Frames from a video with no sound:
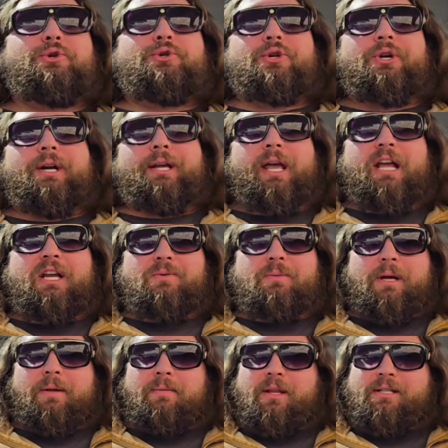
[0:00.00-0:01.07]
the user
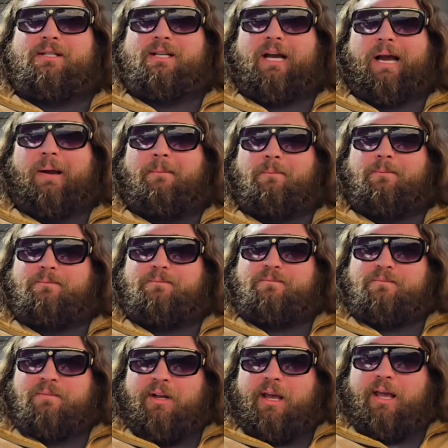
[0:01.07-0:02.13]
engagement this time
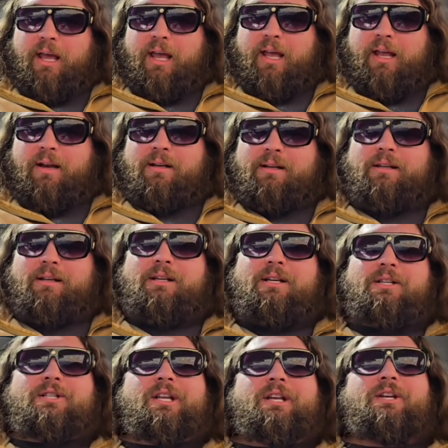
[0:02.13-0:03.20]
and
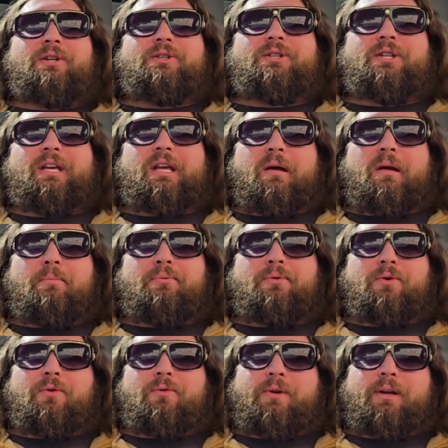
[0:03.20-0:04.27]
continuously
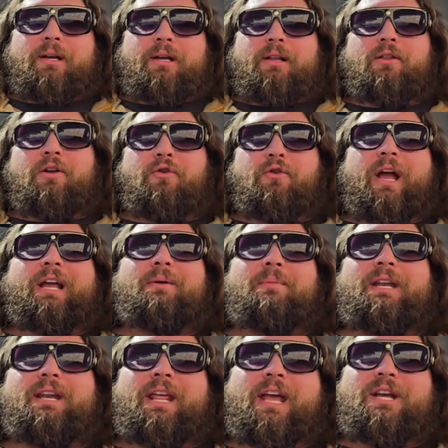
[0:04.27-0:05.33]
improving the
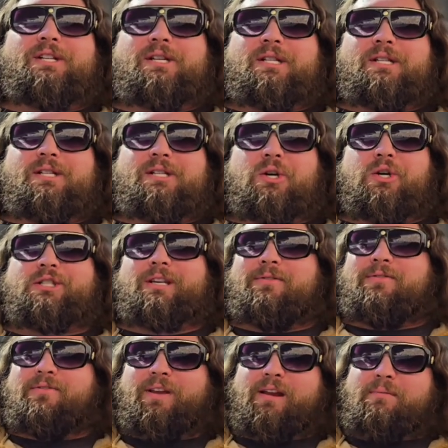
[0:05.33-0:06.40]
recommendation. So it's a